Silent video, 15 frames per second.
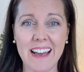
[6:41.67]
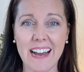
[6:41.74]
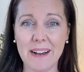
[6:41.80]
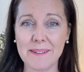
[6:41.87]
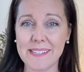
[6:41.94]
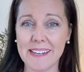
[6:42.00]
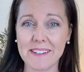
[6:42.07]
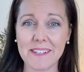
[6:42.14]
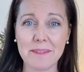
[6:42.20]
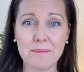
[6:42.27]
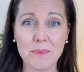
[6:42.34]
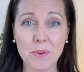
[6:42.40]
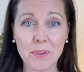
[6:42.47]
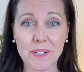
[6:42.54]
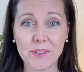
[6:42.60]
I was actually
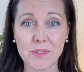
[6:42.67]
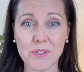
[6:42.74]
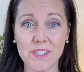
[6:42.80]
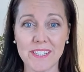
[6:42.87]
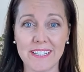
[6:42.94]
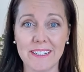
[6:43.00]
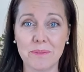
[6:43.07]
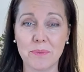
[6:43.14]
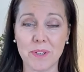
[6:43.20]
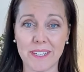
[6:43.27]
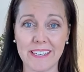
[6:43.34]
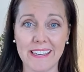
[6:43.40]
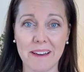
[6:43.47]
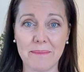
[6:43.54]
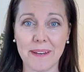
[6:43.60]
more interested in
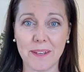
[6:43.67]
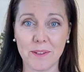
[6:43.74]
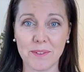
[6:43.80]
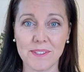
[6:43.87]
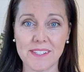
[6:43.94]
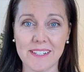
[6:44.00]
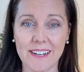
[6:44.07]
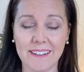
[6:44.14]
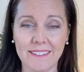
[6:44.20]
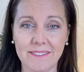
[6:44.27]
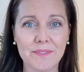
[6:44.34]
working out my own style.